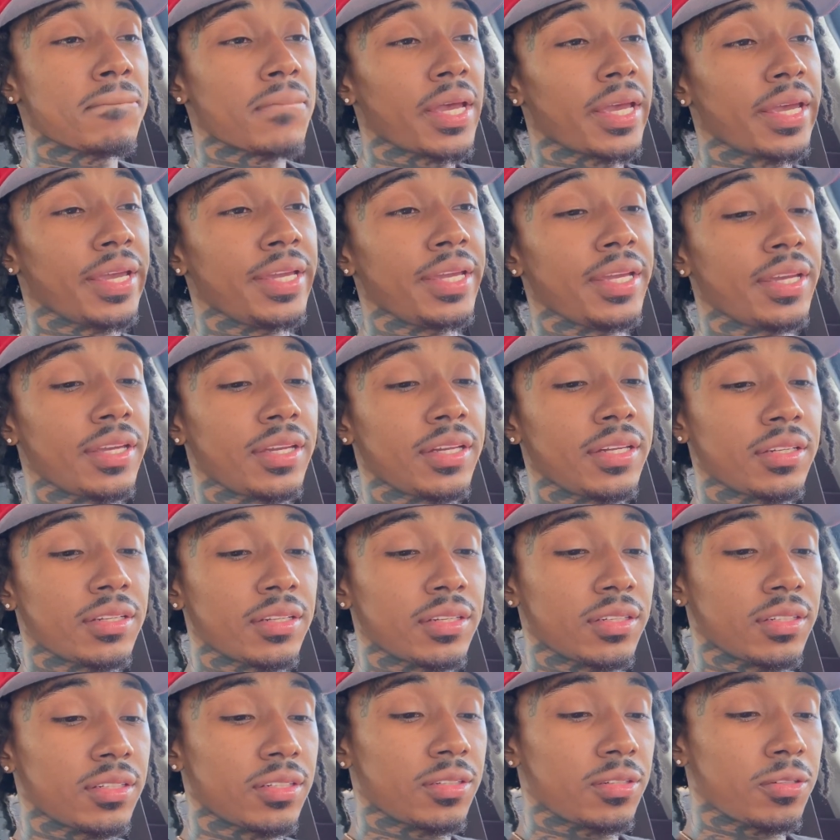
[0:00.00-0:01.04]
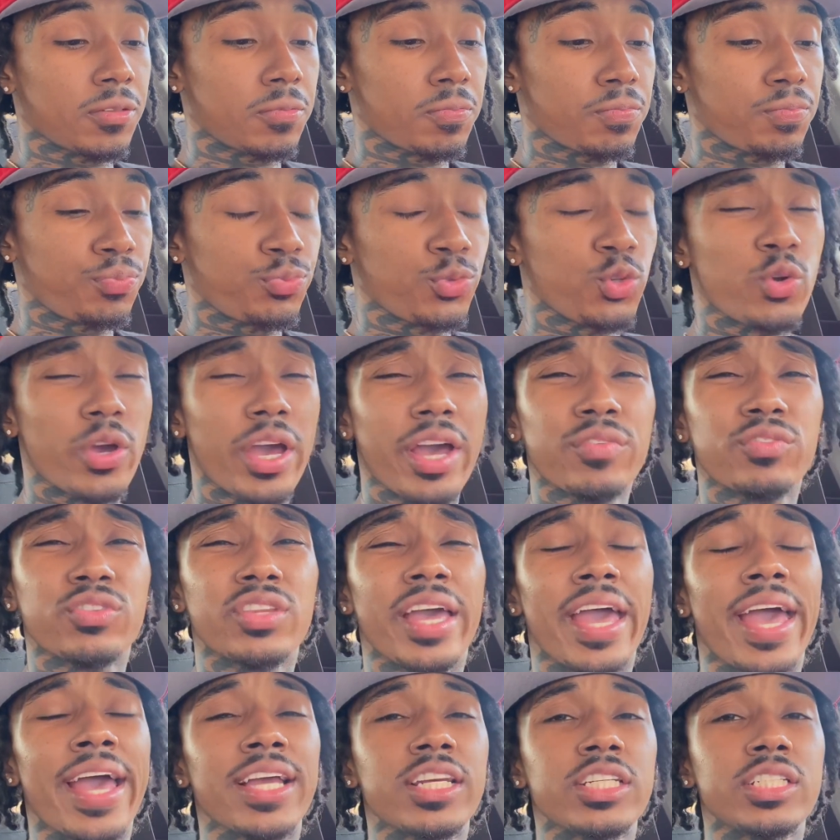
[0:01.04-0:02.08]
And you have
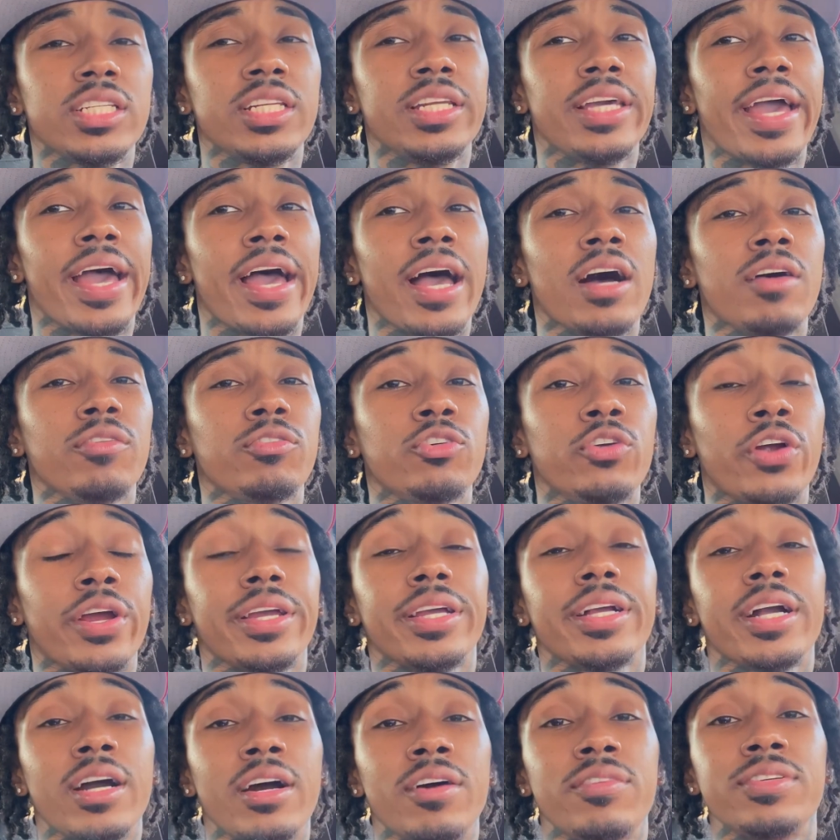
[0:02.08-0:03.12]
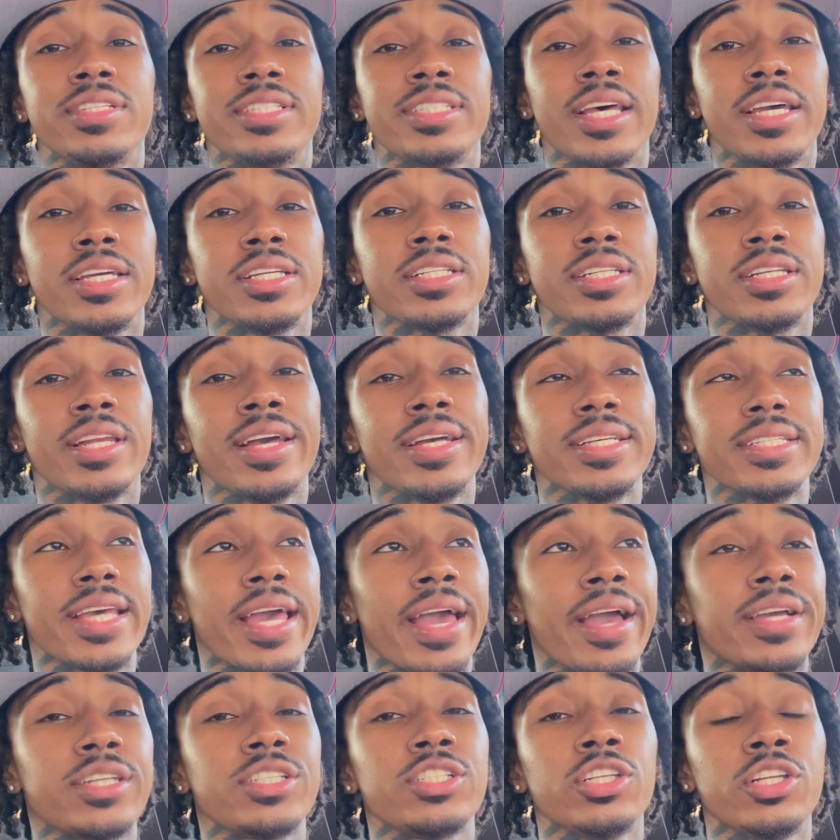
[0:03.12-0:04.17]
to actually have great conversation that's
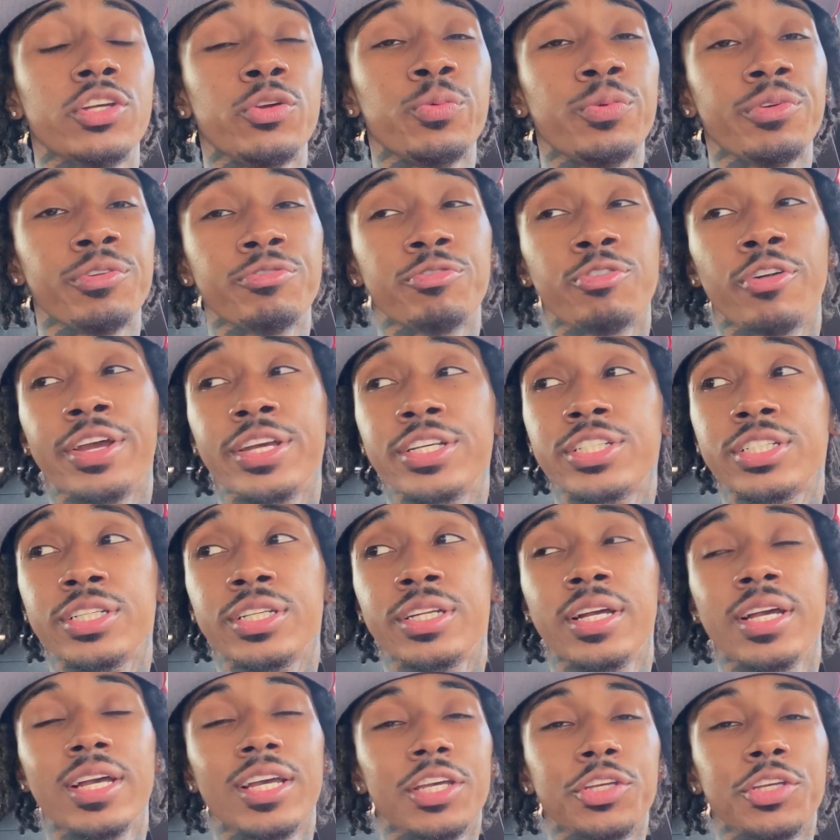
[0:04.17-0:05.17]
actually refreshing.